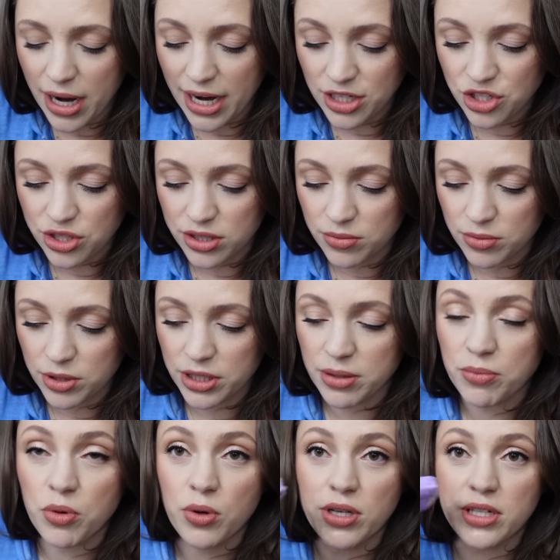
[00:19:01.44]
actually really
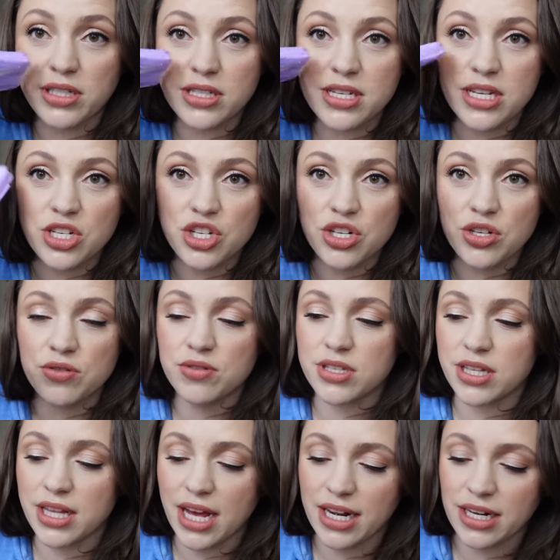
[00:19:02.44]
important, tissues.
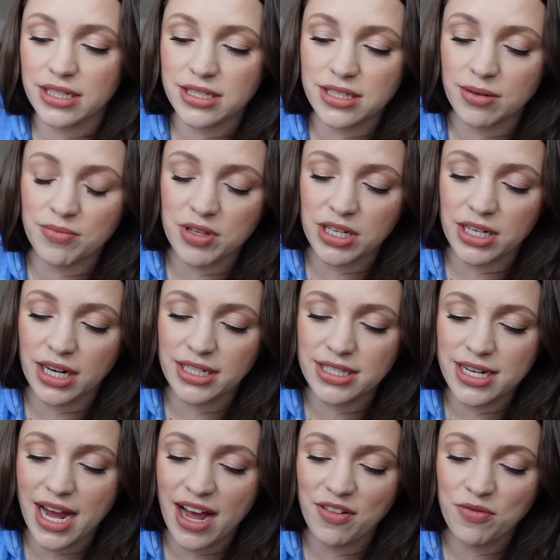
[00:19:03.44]
And that is something
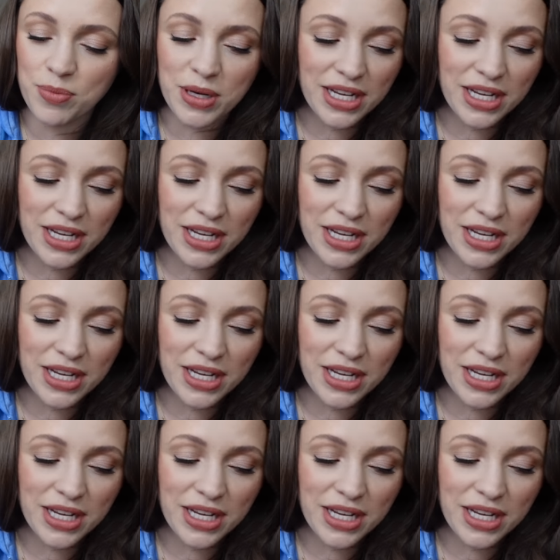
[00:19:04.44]
nice to have.